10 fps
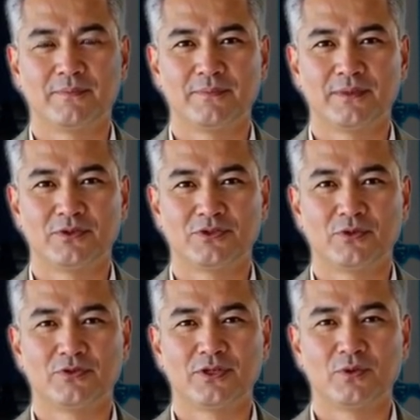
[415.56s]
Their
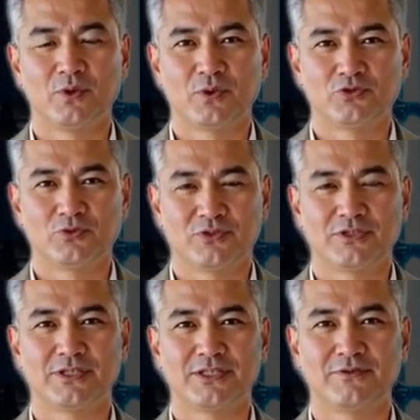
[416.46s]
socio-cultural
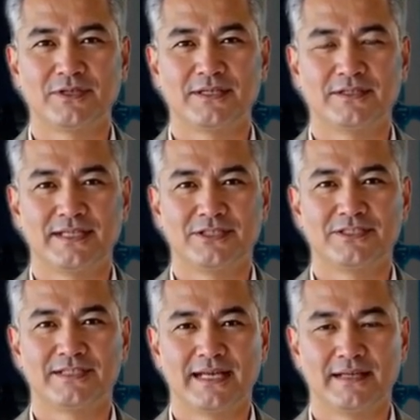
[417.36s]
significance
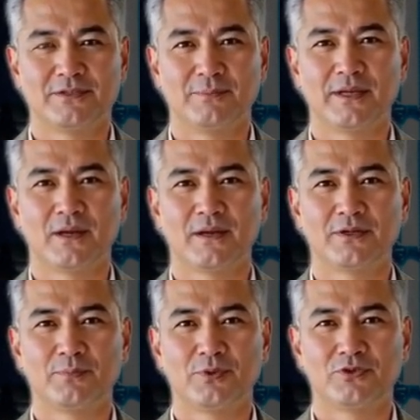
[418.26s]
extends
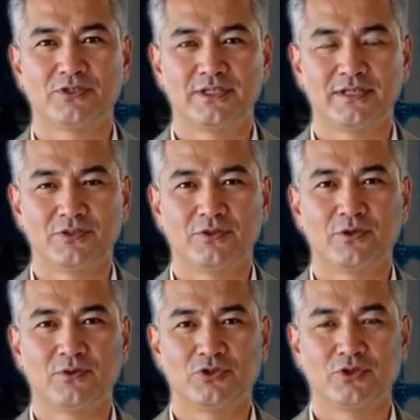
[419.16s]
beyond music into
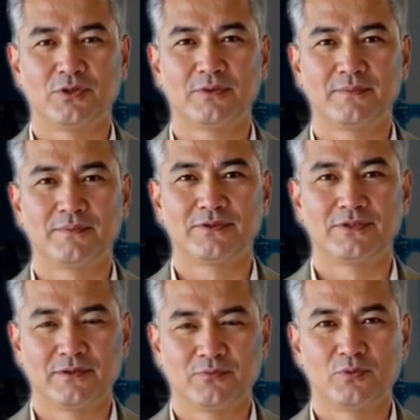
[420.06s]
literature,
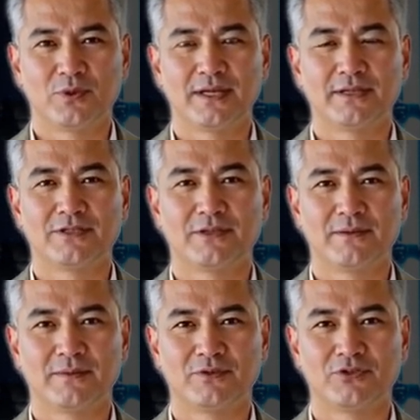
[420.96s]
civil rights,
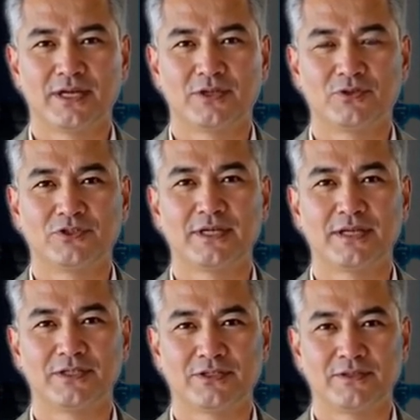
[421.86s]
gender
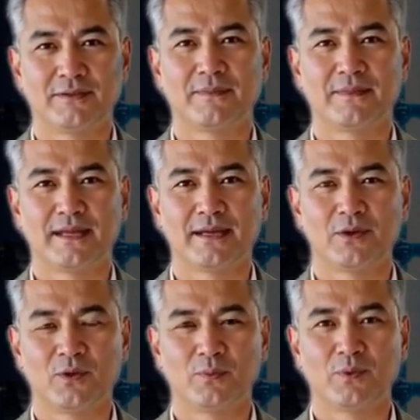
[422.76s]
studies, and
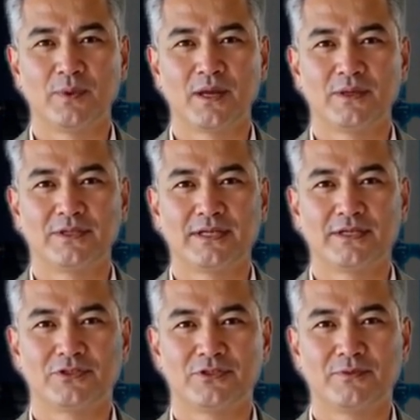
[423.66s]
global
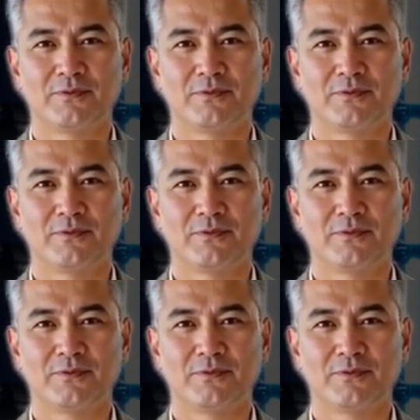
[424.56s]
politics.